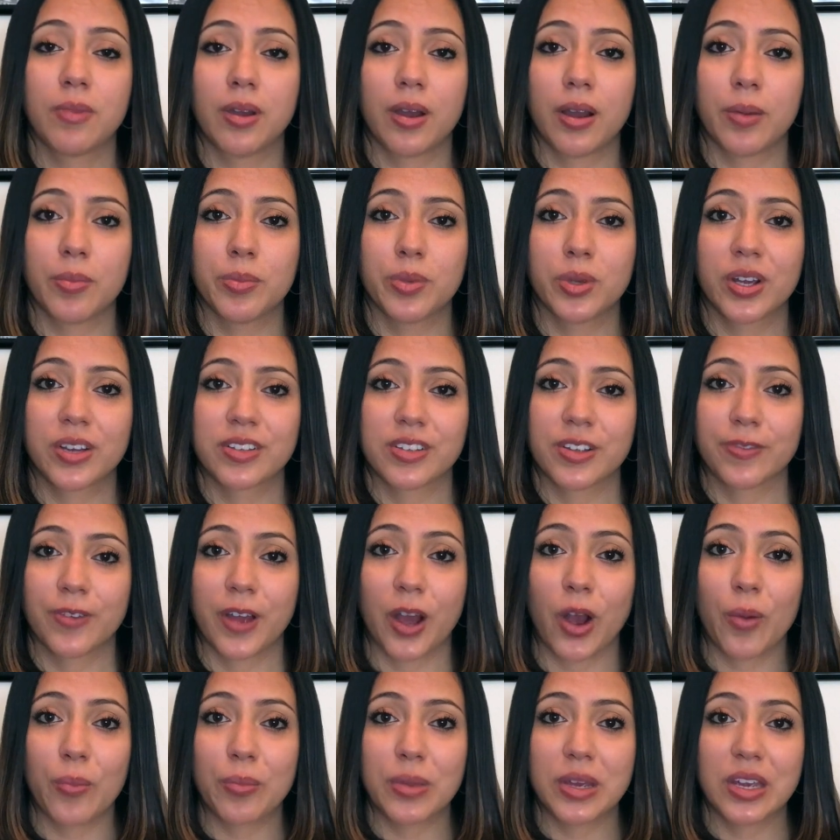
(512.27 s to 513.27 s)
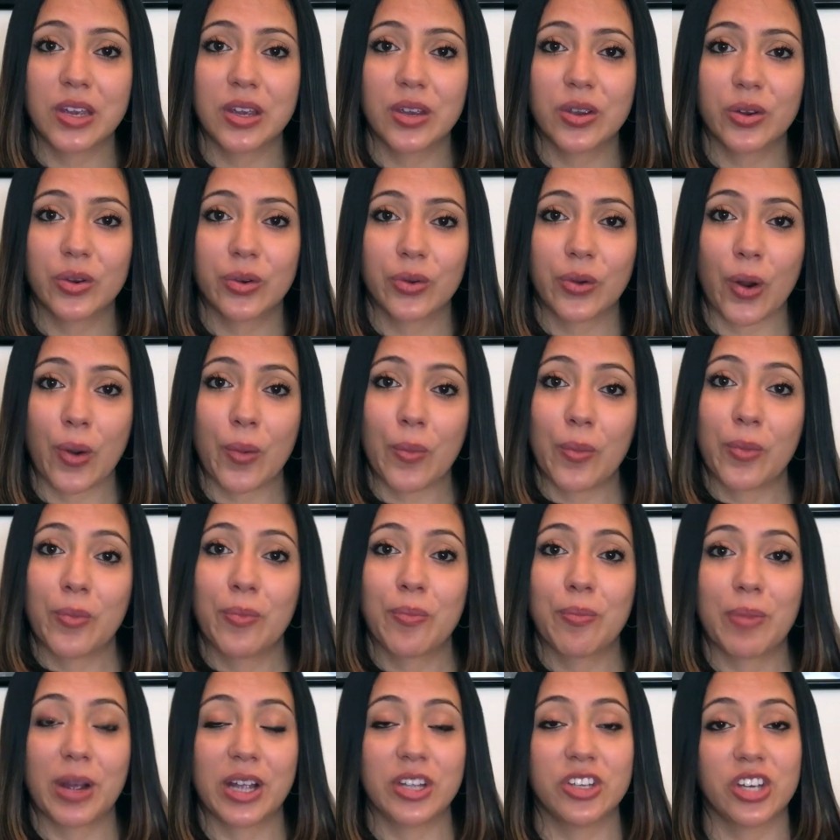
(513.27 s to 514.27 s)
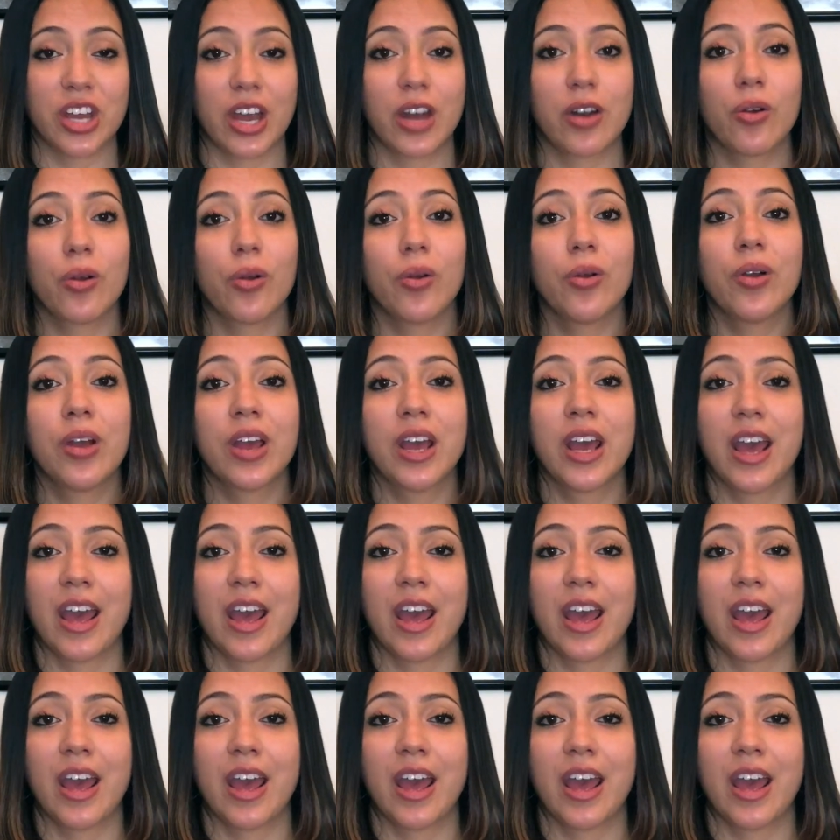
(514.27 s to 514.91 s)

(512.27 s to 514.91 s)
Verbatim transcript: Um, you guys have helped me grow my channel,